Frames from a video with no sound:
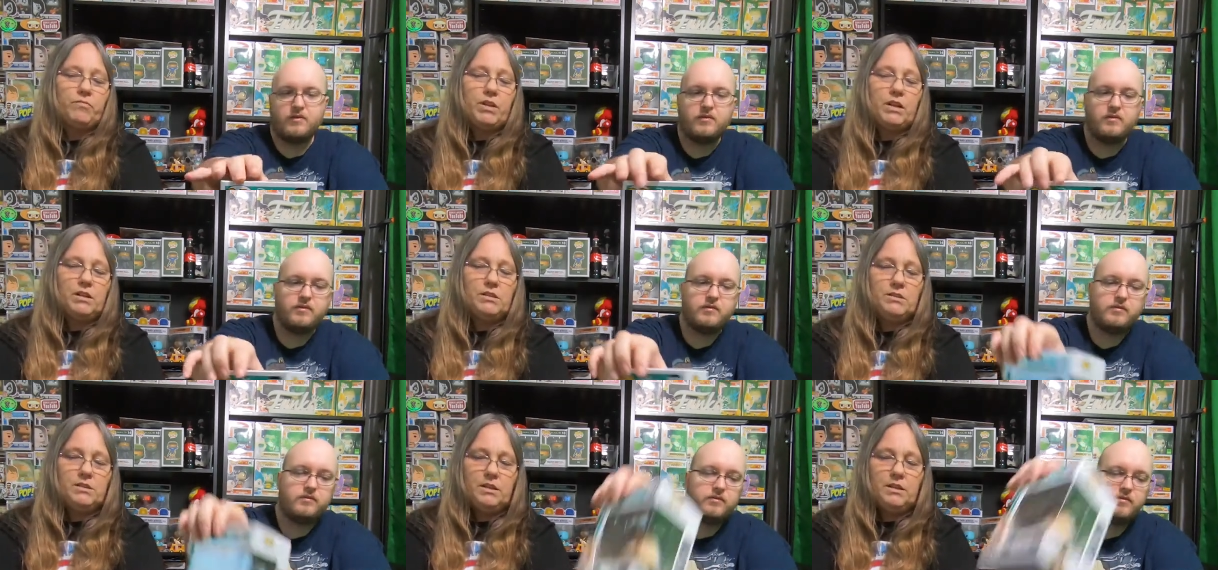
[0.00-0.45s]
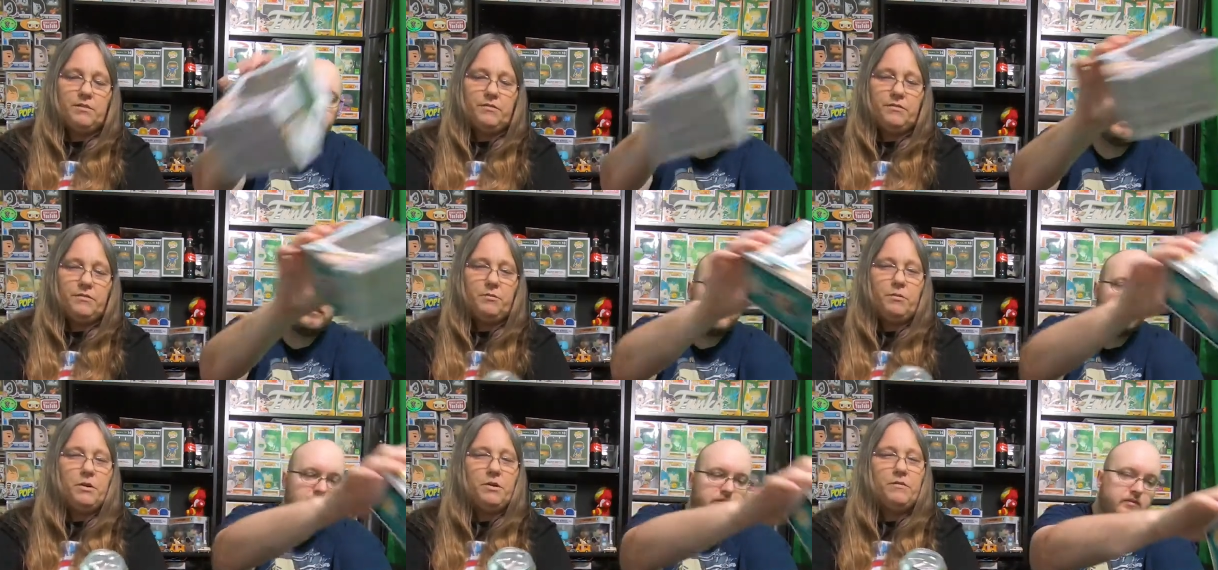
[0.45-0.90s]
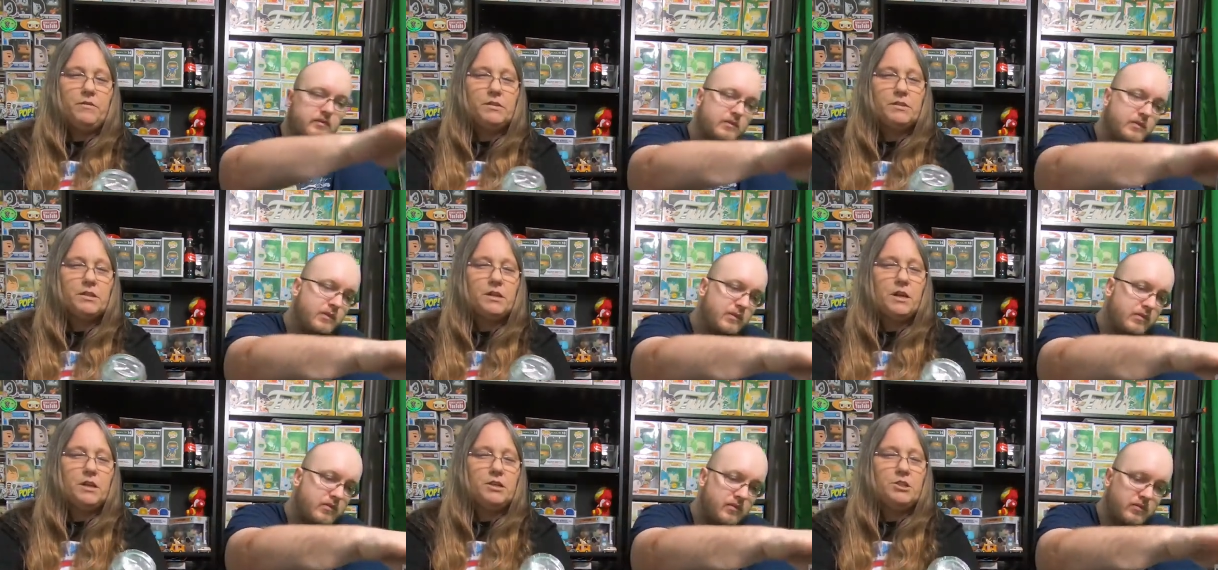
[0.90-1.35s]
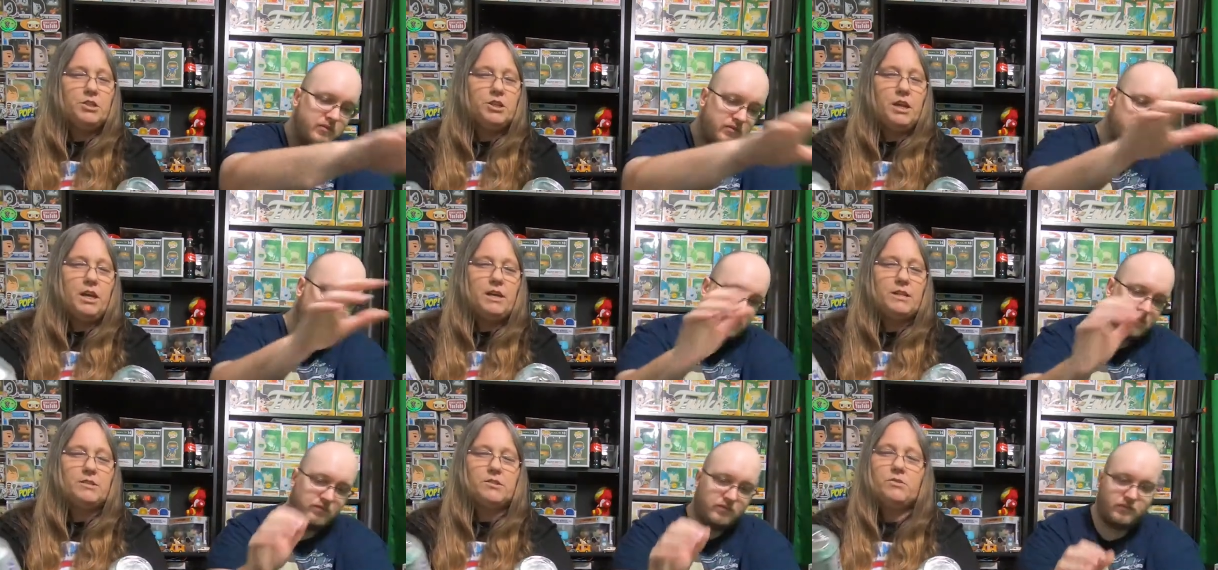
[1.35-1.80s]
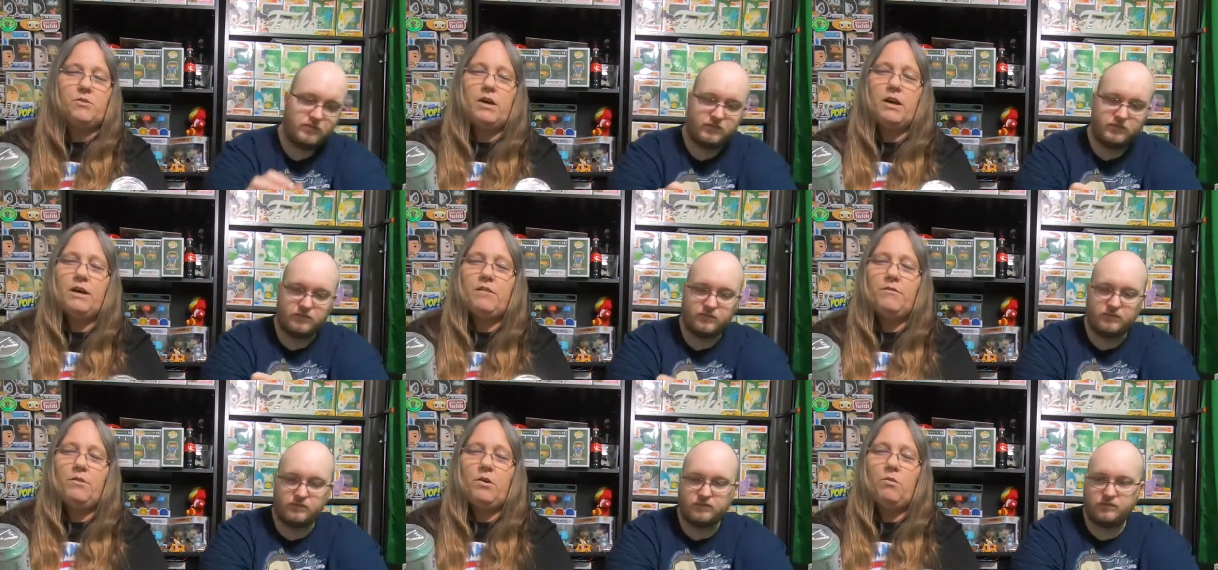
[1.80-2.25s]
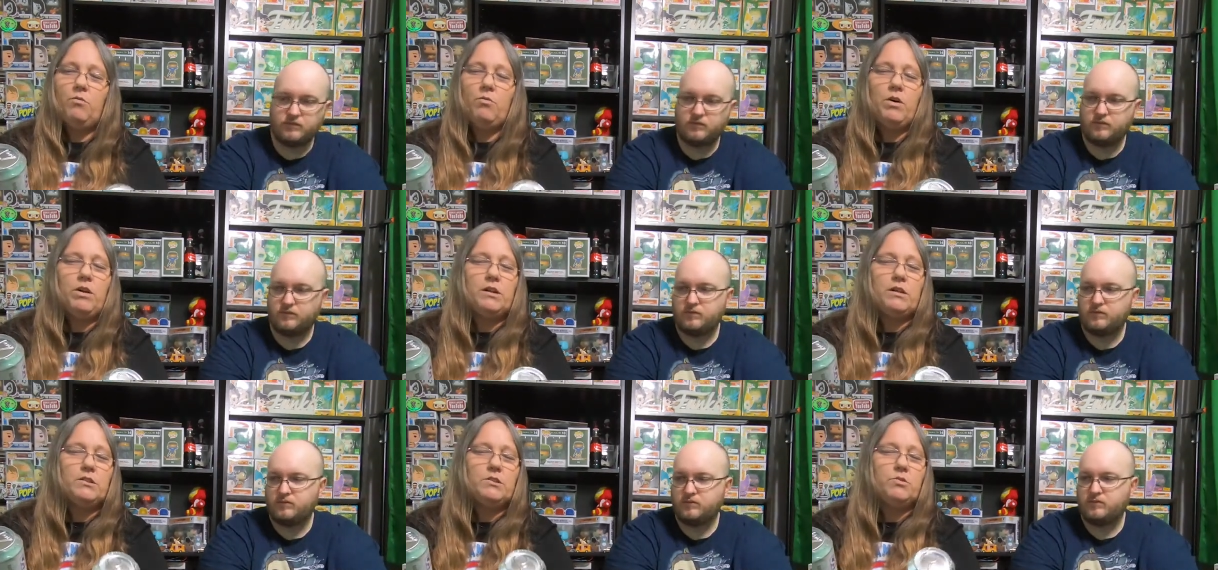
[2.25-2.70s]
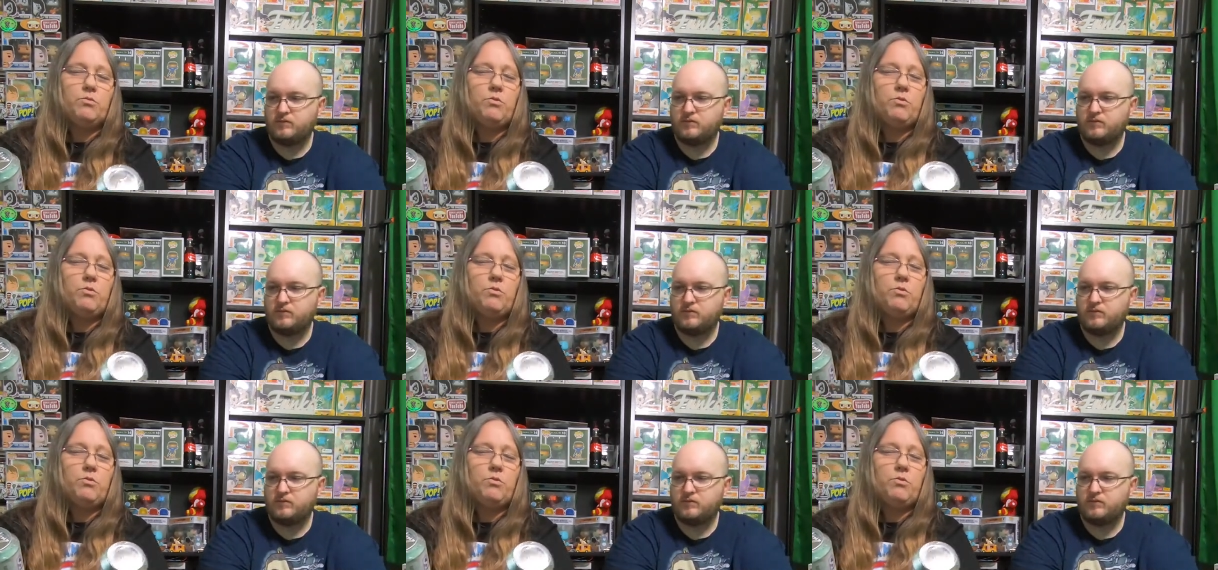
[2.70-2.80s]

Speaker 1: Let's see if one of us got a chase. So I have a 1 in